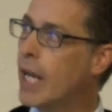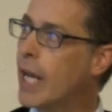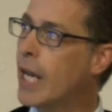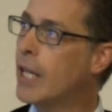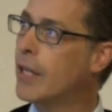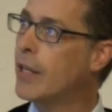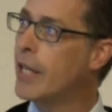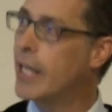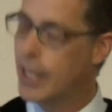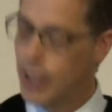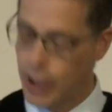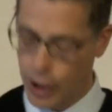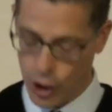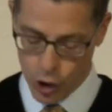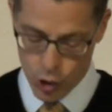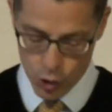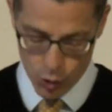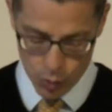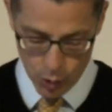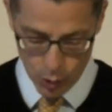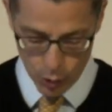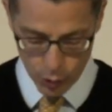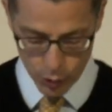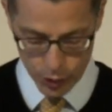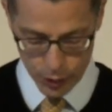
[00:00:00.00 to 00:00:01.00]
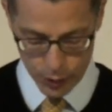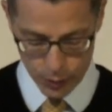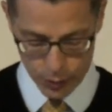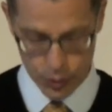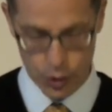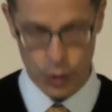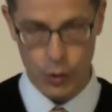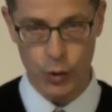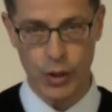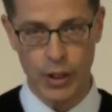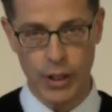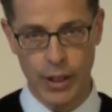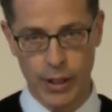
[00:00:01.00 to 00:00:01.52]
and they control you.
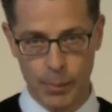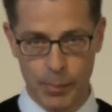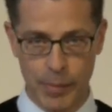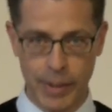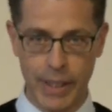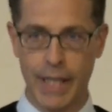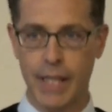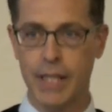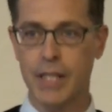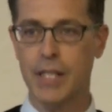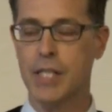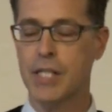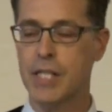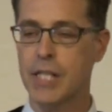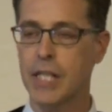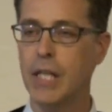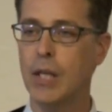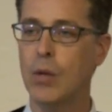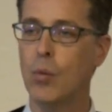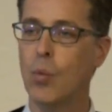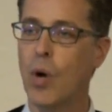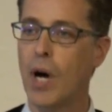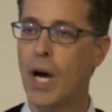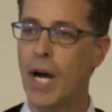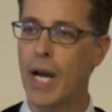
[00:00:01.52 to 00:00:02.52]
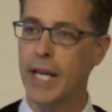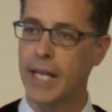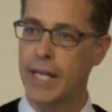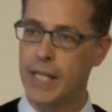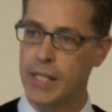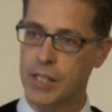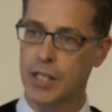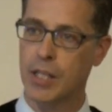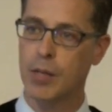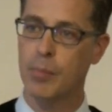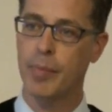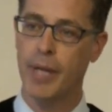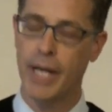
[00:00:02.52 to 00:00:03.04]
So you can begin to see why
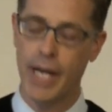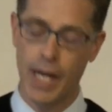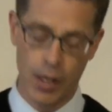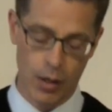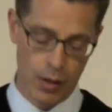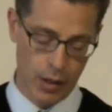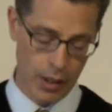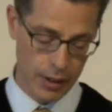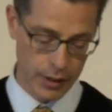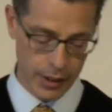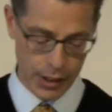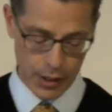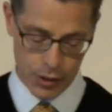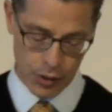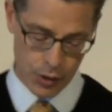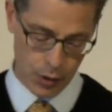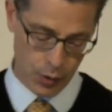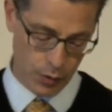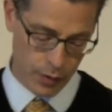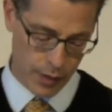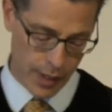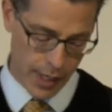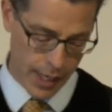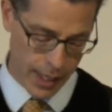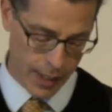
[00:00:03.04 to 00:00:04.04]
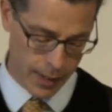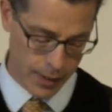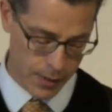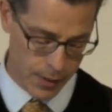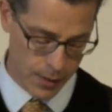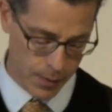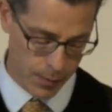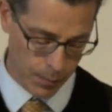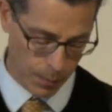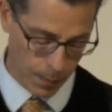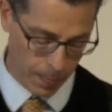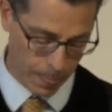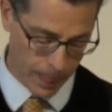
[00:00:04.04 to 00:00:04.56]
he's comparing these two
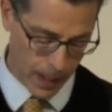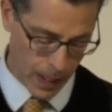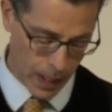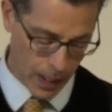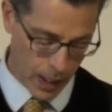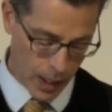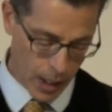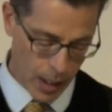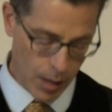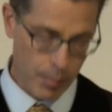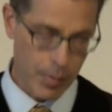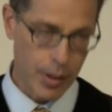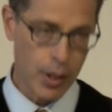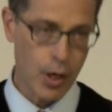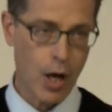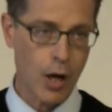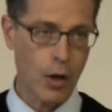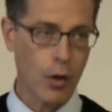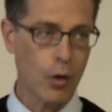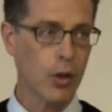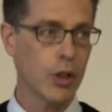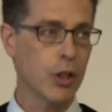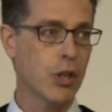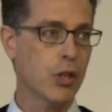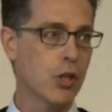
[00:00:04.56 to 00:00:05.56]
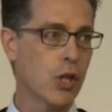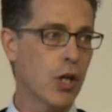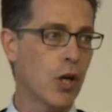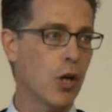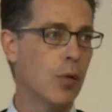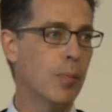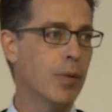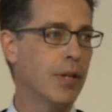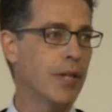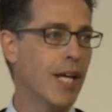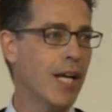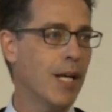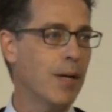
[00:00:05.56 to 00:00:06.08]
things. But not only
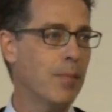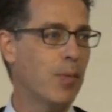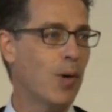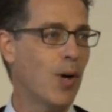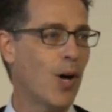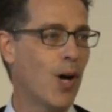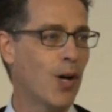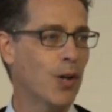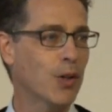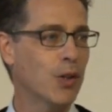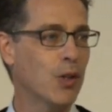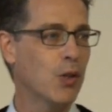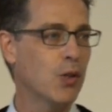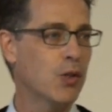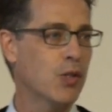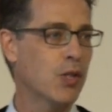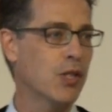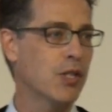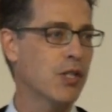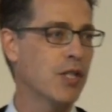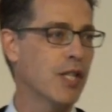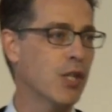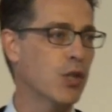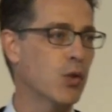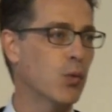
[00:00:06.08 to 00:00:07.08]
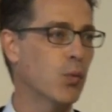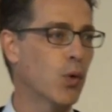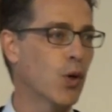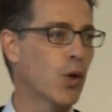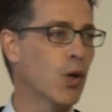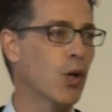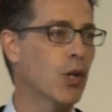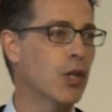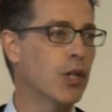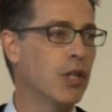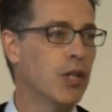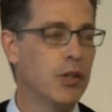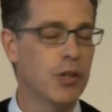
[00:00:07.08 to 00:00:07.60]
so, but then Paul uses this
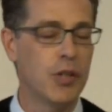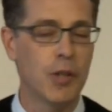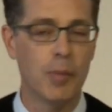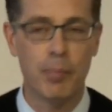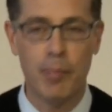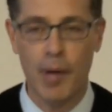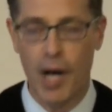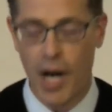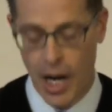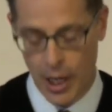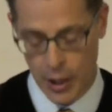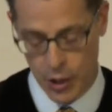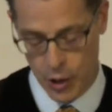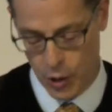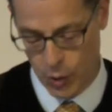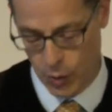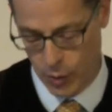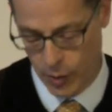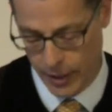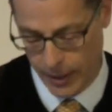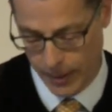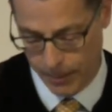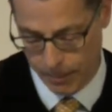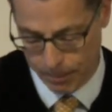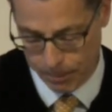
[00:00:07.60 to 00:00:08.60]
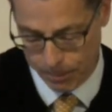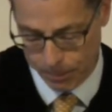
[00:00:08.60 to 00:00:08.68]
word debauchery